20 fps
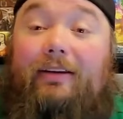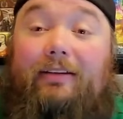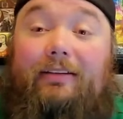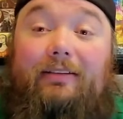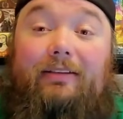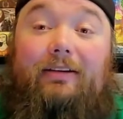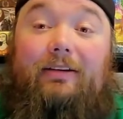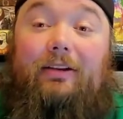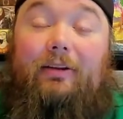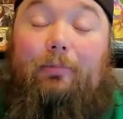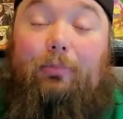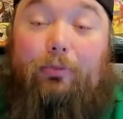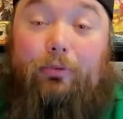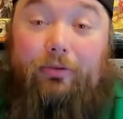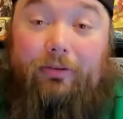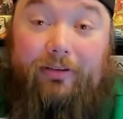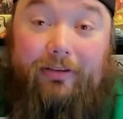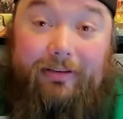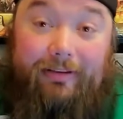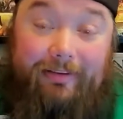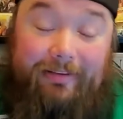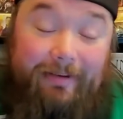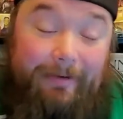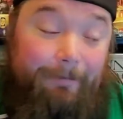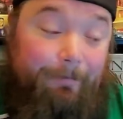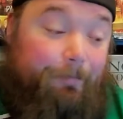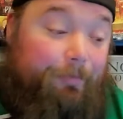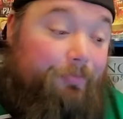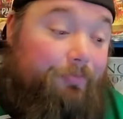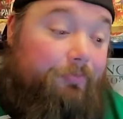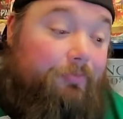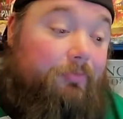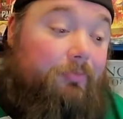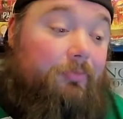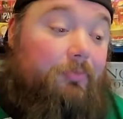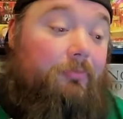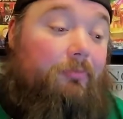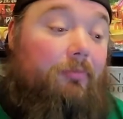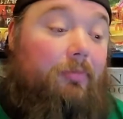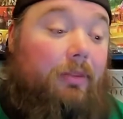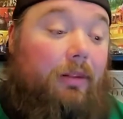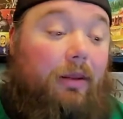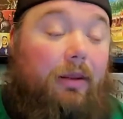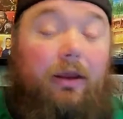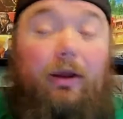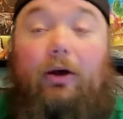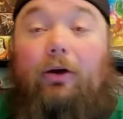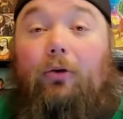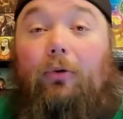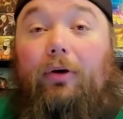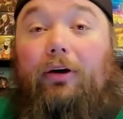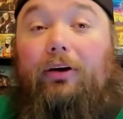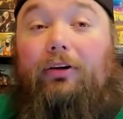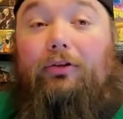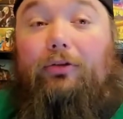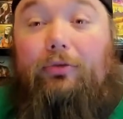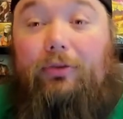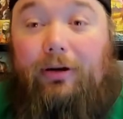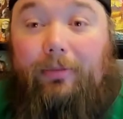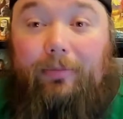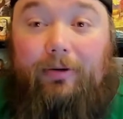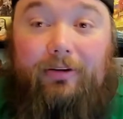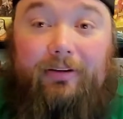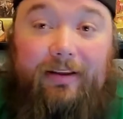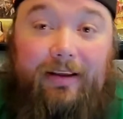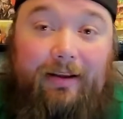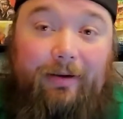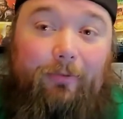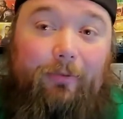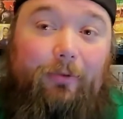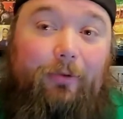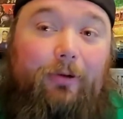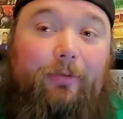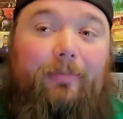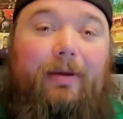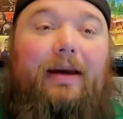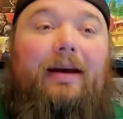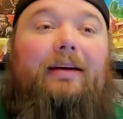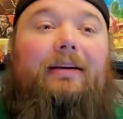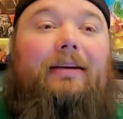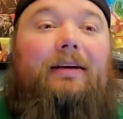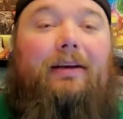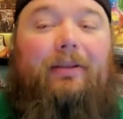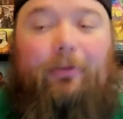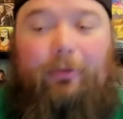is the Bruce Lee set. Going to number 10, we're going back.